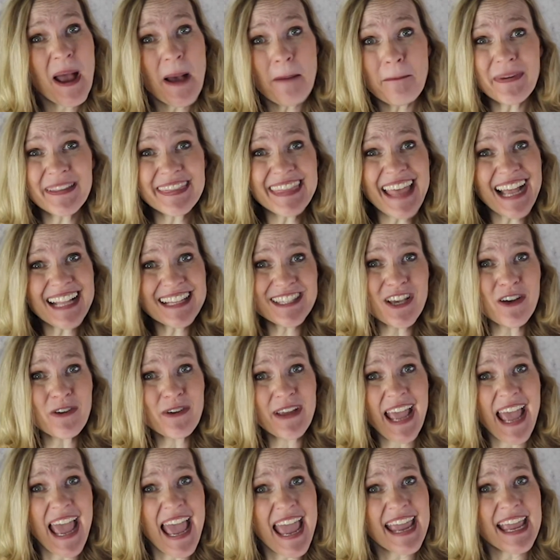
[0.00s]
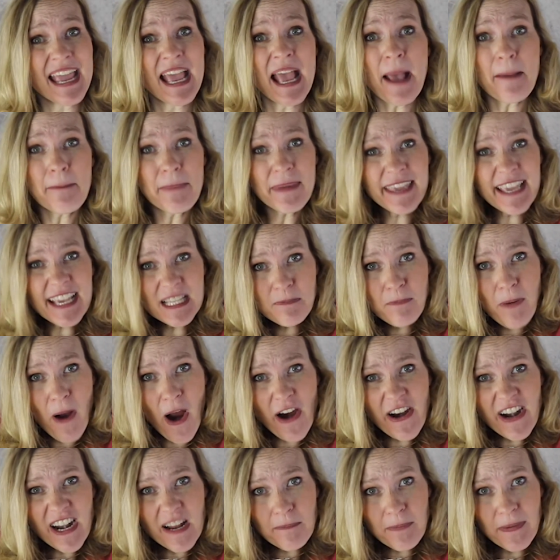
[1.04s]
but that's okay, because
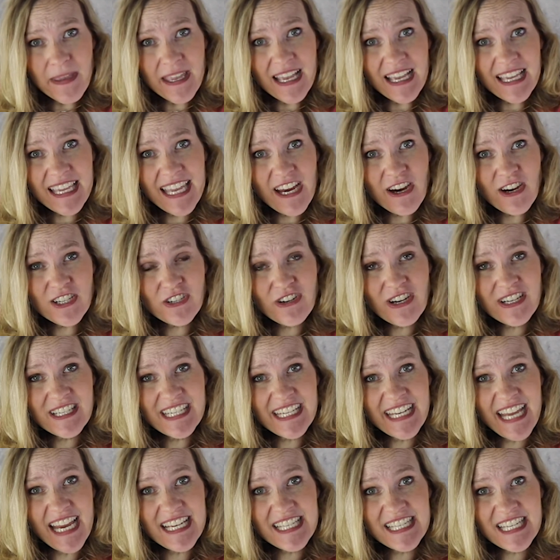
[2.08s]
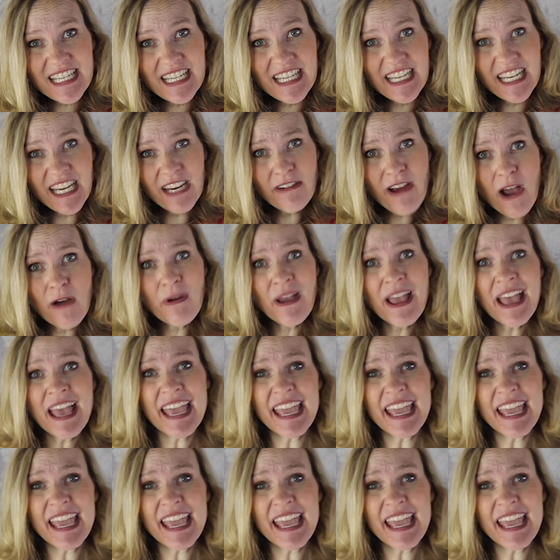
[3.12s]
part of being a character education hero